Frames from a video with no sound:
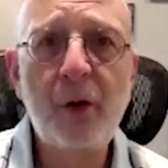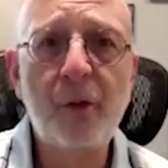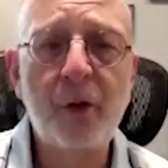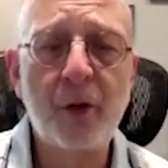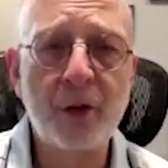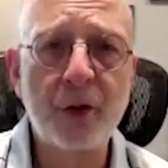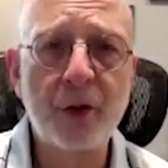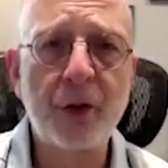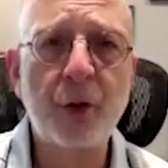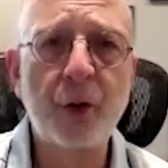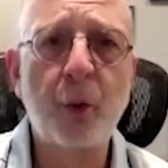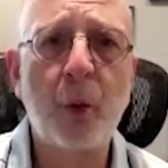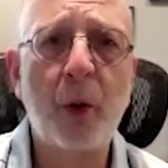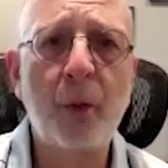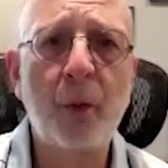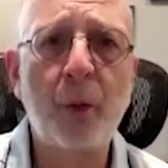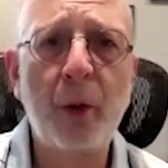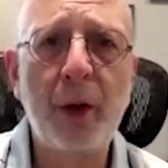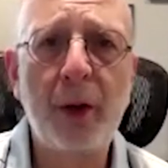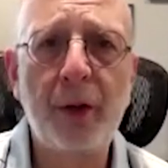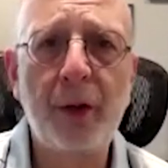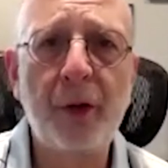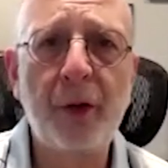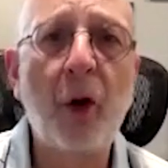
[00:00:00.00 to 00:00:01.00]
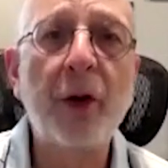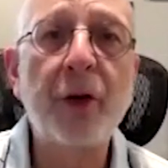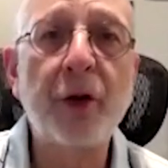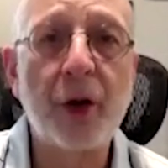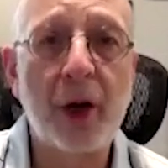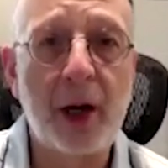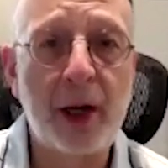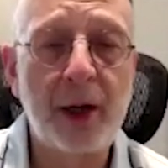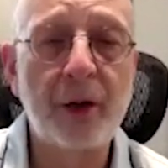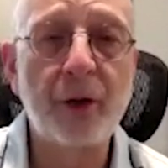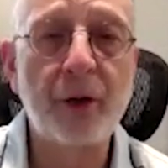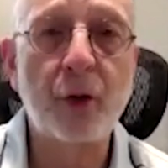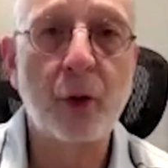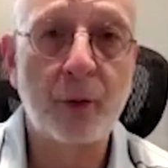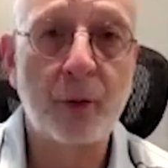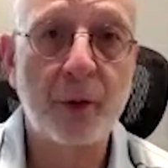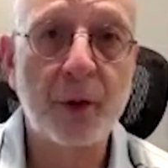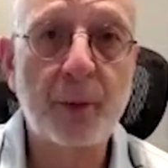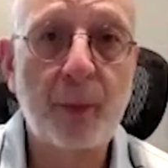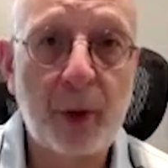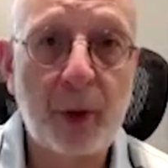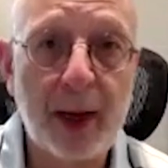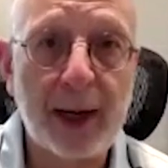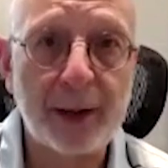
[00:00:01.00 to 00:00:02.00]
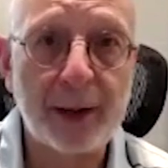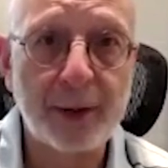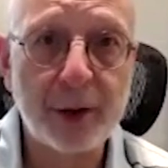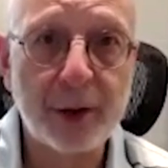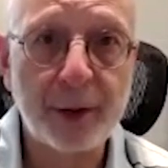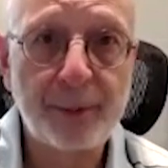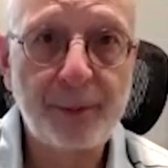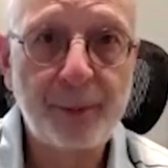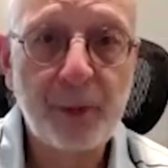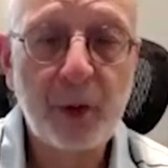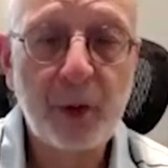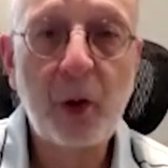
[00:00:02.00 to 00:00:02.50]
versus what we thought changed or was planned,